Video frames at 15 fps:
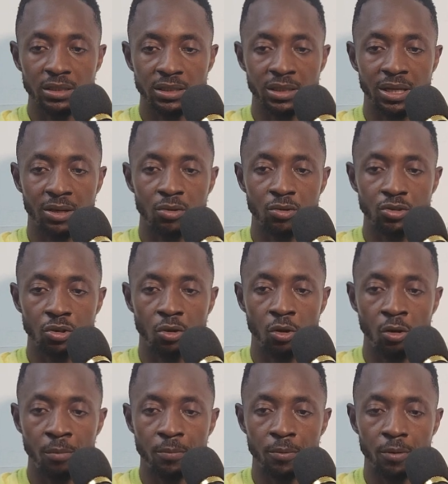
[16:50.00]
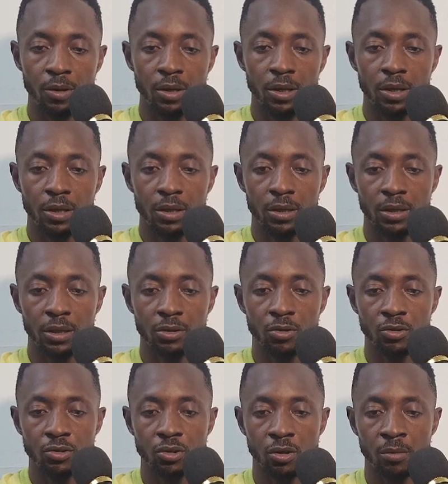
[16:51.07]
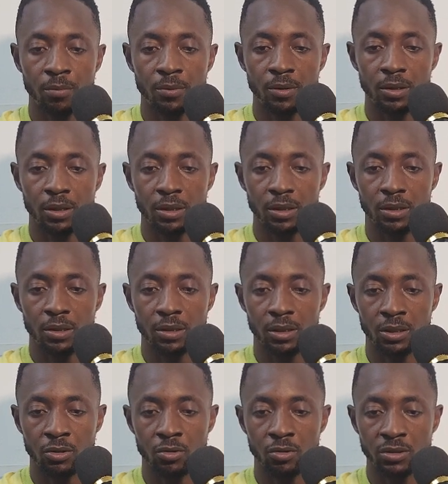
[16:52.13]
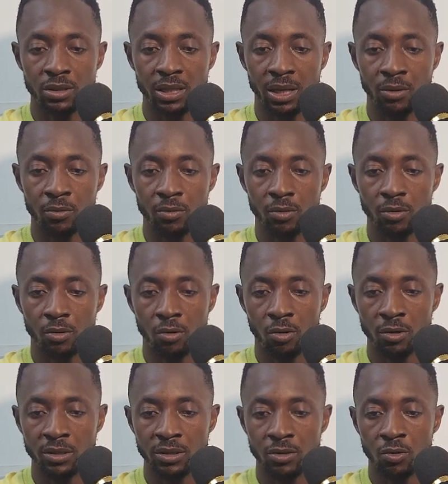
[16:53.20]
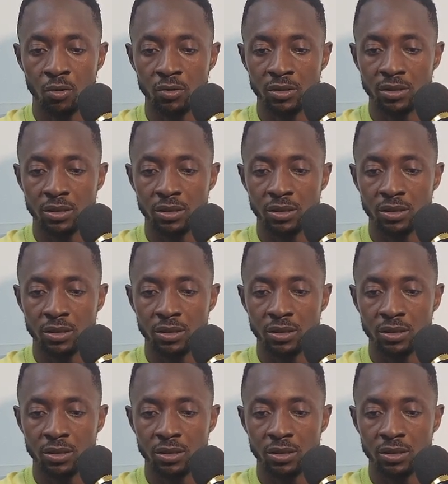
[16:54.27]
either goes up, it goes down, or it goes